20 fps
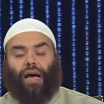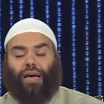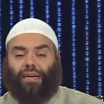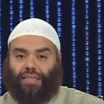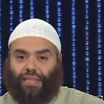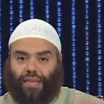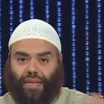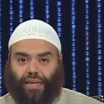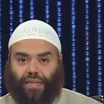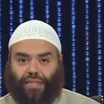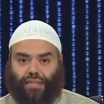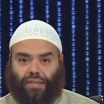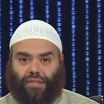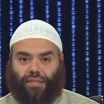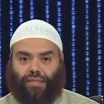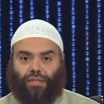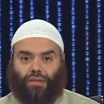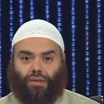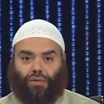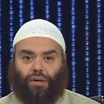
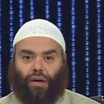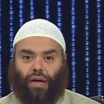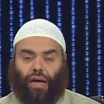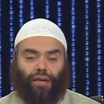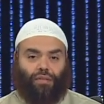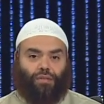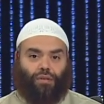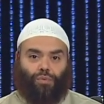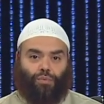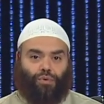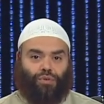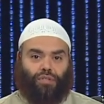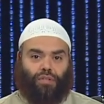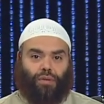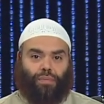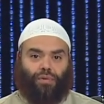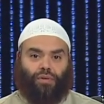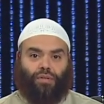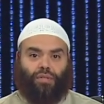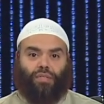idolaters, the idol
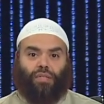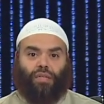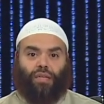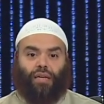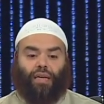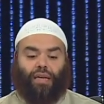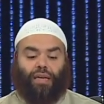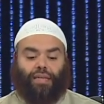worshippers,